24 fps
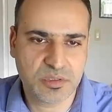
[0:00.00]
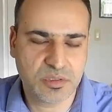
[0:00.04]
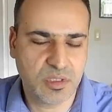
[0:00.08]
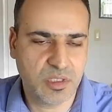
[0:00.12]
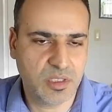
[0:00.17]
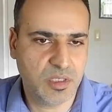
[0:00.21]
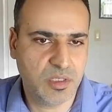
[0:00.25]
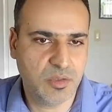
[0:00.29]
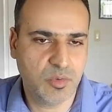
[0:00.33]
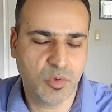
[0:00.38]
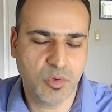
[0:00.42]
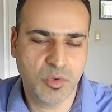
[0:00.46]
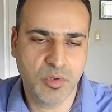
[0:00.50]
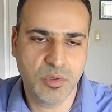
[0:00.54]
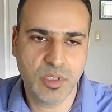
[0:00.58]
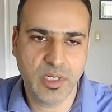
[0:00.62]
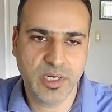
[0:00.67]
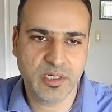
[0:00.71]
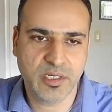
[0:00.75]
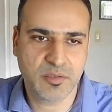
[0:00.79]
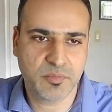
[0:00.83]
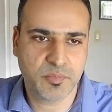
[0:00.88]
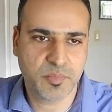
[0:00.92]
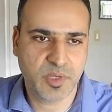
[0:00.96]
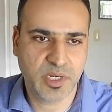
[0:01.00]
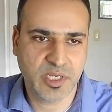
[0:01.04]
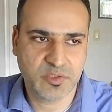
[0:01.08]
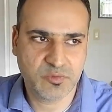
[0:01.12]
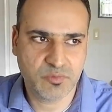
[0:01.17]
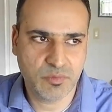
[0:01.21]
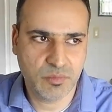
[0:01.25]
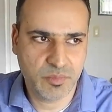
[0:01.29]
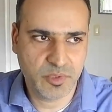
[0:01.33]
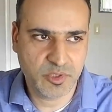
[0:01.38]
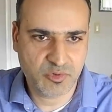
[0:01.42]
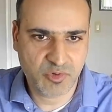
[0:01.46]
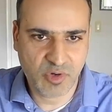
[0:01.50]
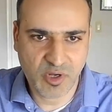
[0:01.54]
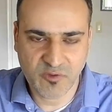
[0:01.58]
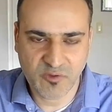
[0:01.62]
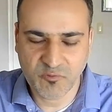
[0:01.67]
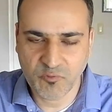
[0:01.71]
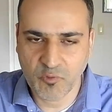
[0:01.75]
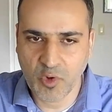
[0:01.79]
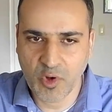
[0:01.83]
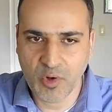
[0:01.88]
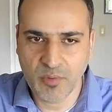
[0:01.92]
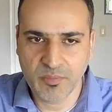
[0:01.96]
the whole enterprise will be
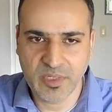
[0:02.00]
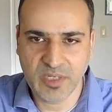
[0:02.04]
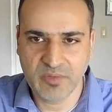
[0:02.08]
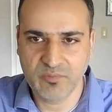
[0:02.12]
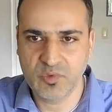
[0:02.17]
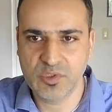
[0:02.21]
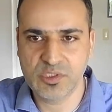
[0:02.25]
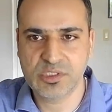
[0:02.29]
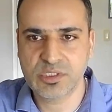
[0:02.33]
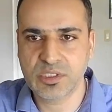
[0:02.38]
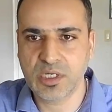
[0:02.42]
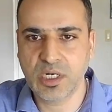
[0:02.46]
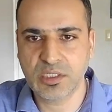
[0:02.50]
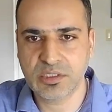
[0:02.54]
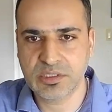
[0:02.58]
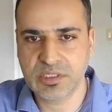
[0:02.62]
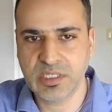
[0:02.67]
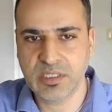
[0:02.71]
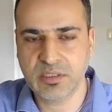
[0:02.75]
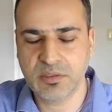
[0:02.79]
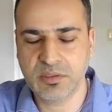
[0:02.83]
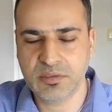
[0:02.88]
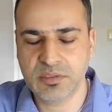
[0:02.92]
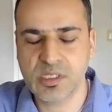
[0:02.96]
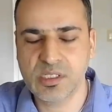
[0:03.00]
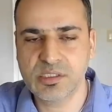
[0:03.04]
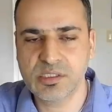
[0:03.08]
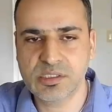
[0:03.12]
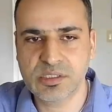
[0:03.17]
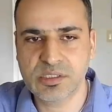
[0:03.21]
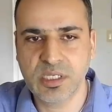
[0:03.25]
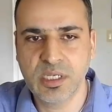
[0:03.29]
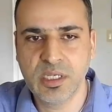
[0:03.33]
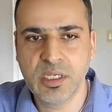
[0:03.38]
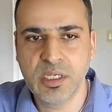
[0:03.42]
transformed and will start seeing results,